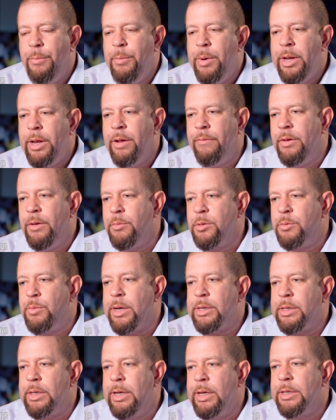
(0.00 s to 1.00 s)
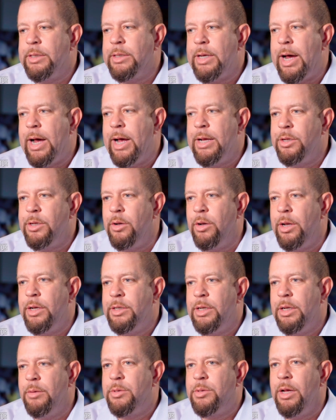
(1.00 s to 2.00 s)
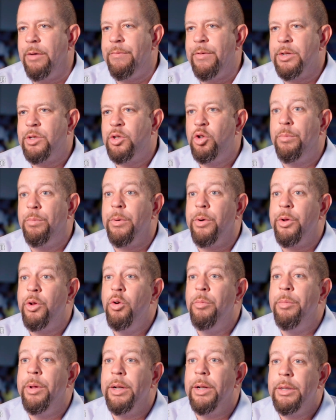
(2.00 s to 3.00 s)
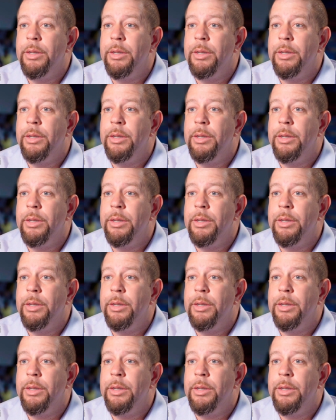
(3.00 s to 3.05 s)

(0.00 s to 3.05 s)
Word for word: many of them, especially his size, you know, they see themselves as superhuman.